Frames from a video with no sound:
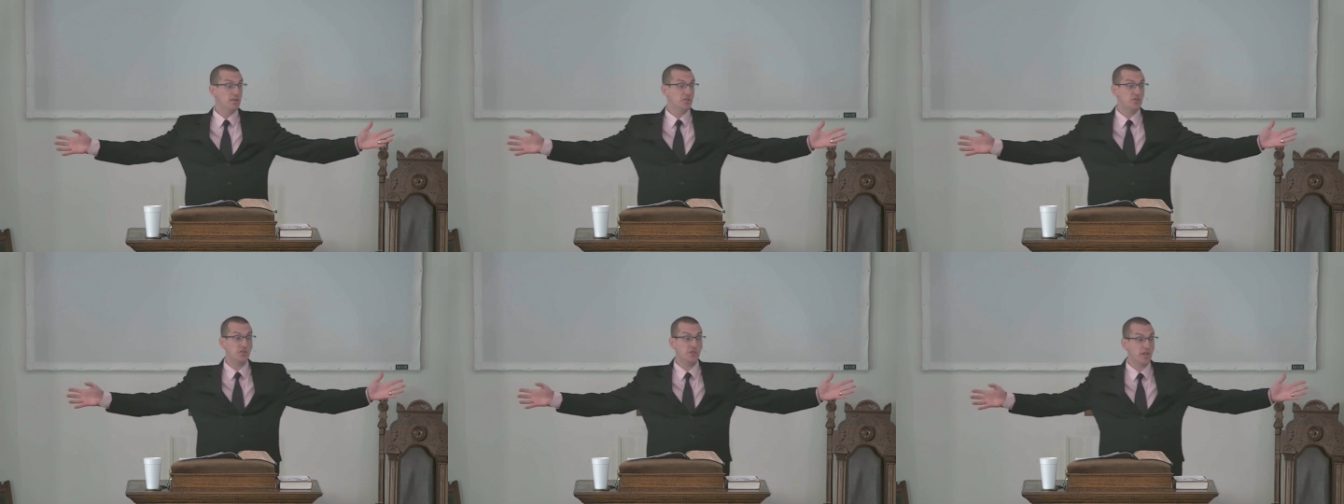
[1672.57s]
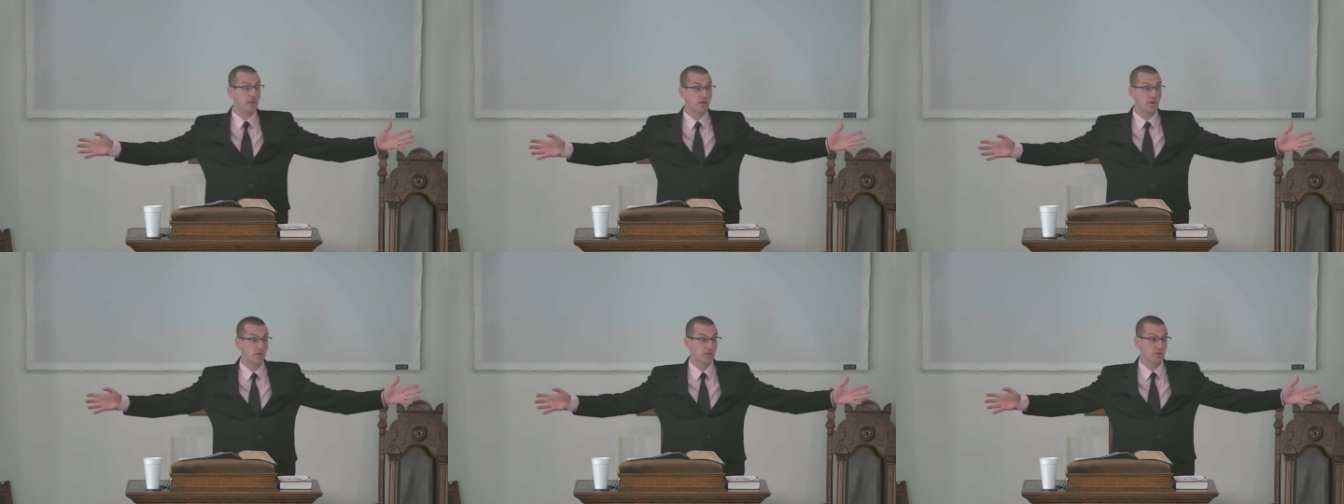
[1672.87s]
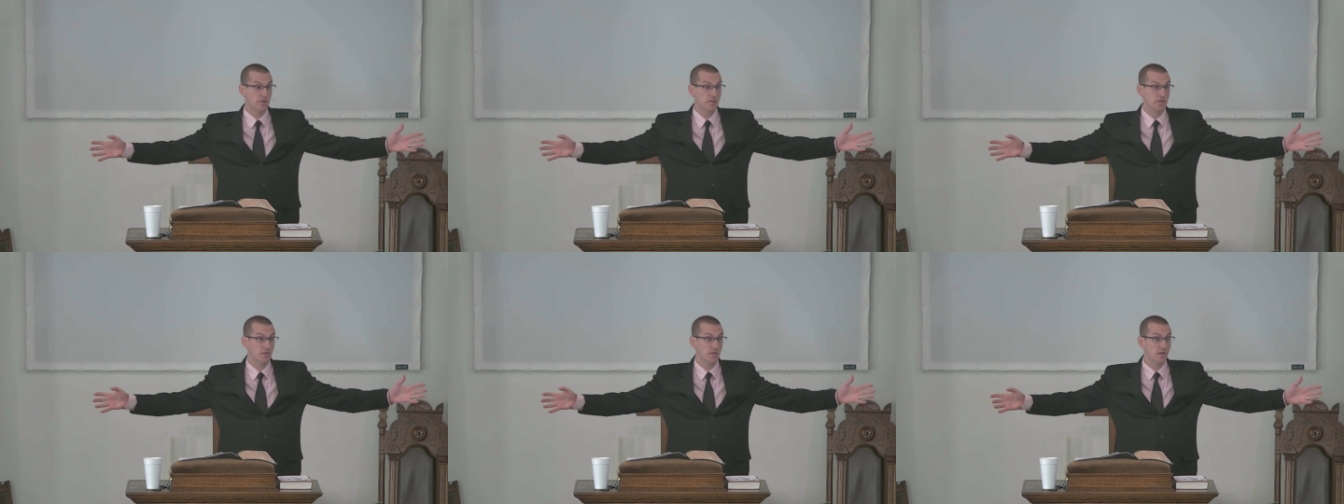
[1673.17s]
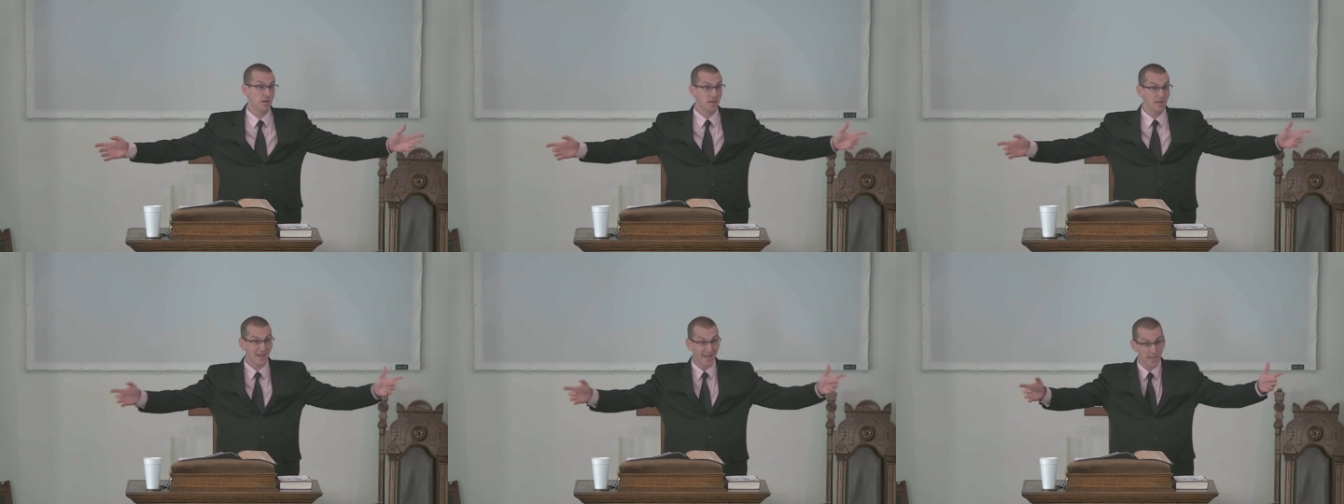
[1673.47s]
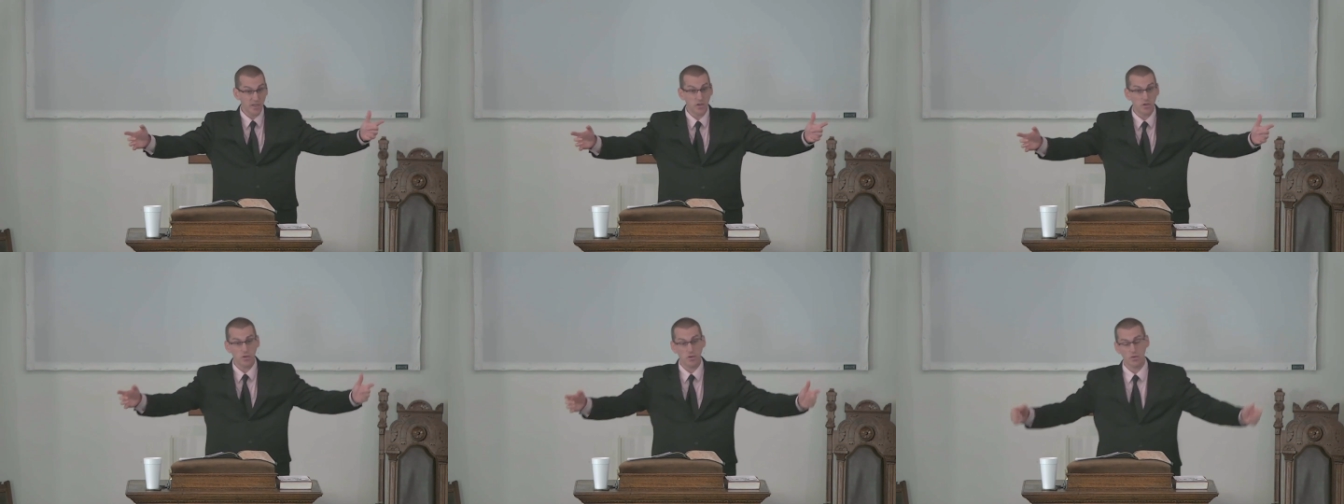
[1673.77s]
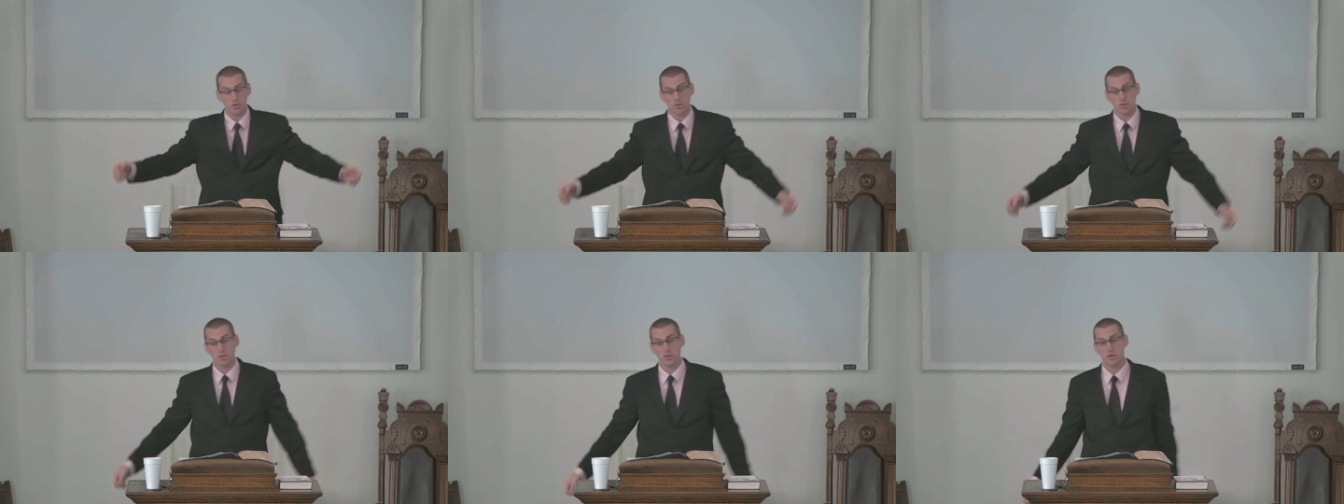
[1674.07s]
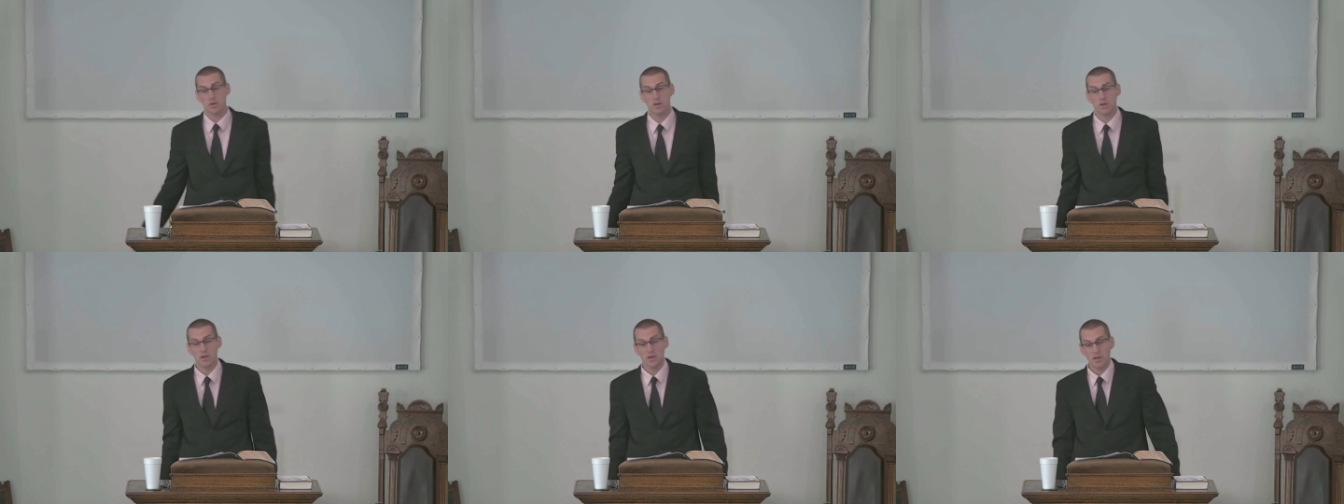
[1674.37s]
sinners like you,
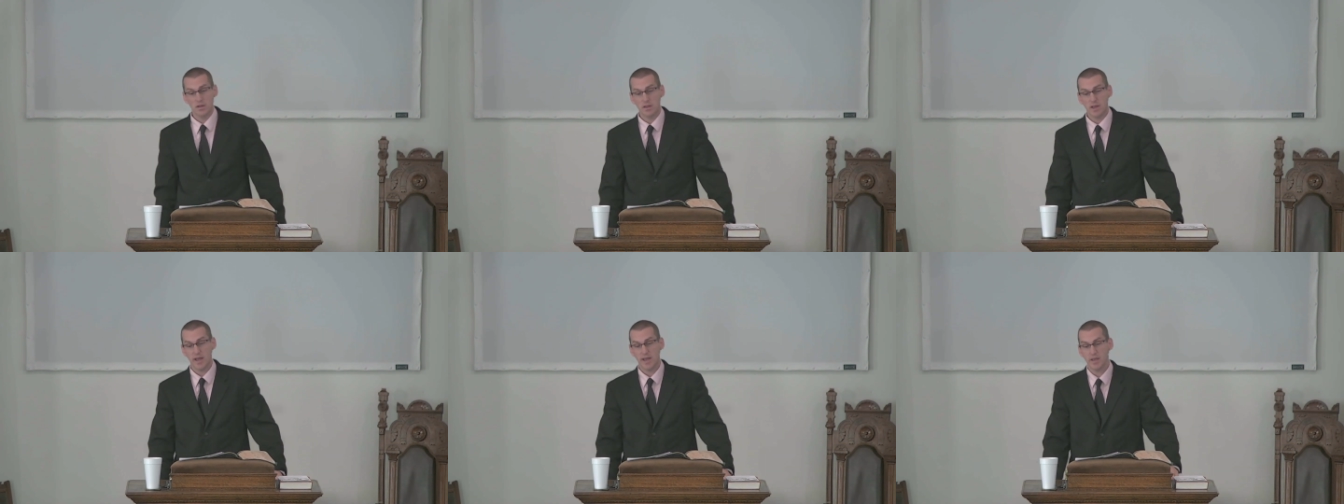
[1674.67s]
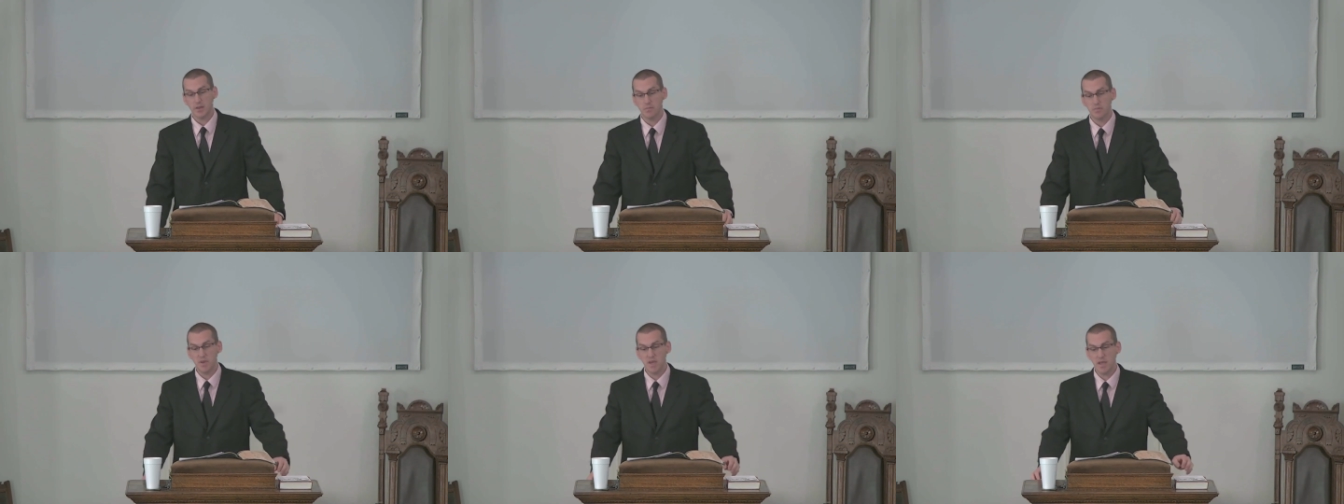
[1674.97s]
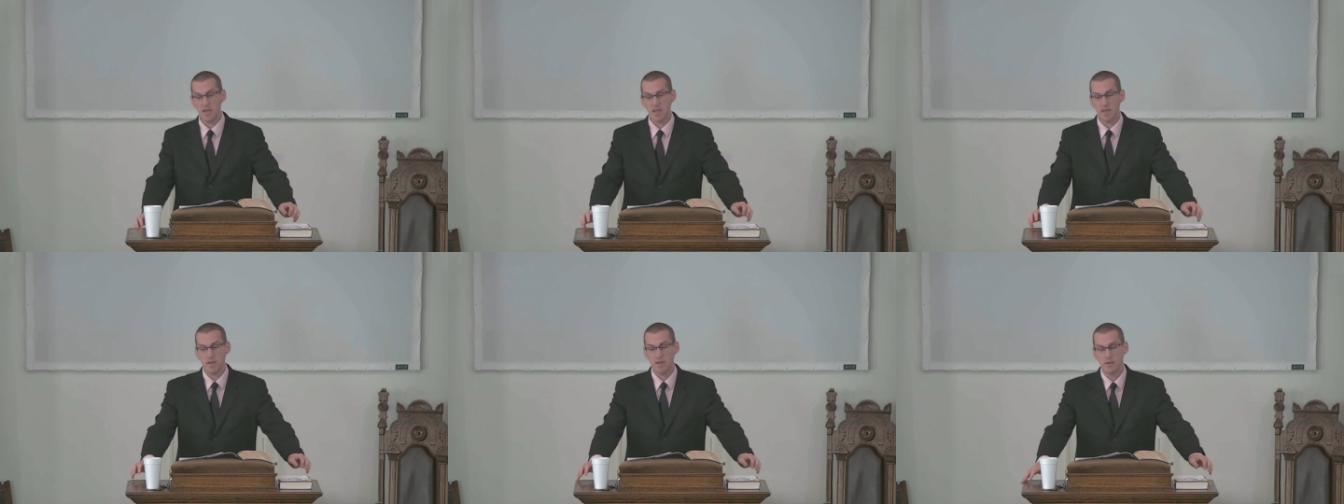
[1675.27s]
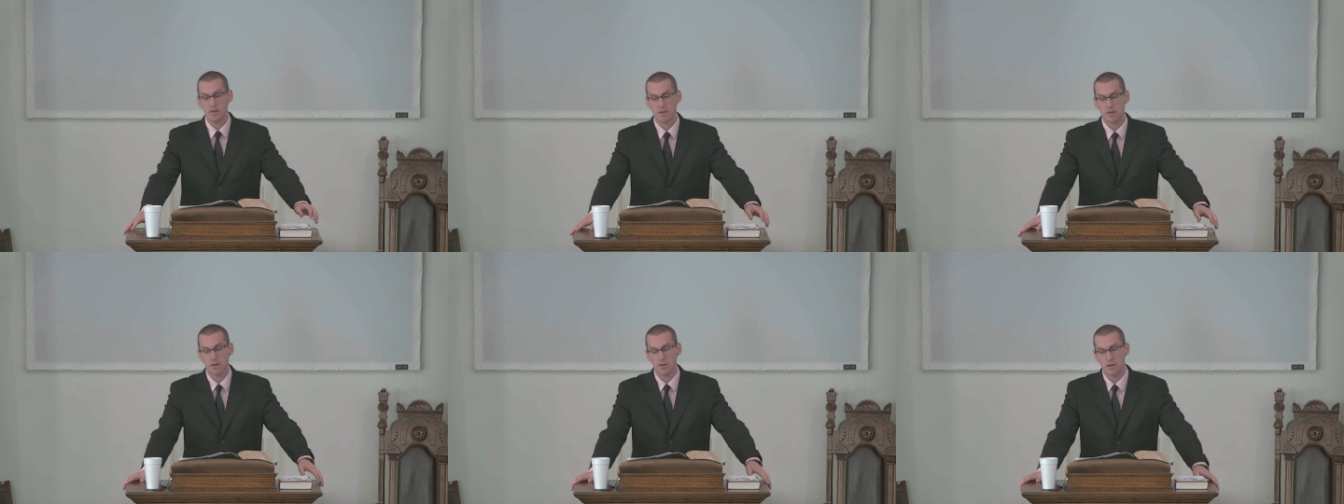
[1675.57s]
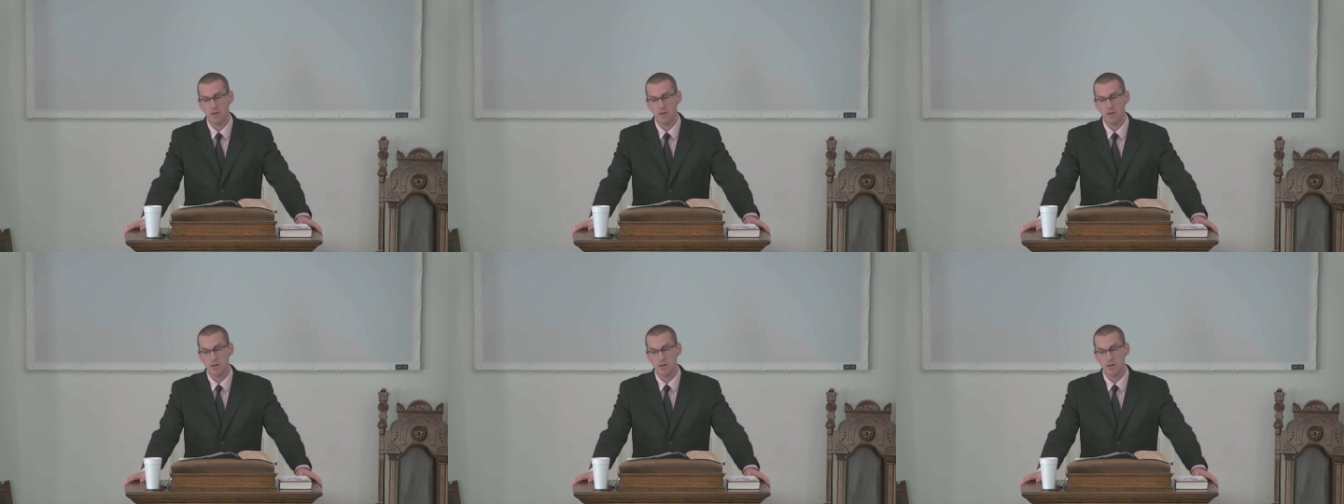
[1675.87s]
like me,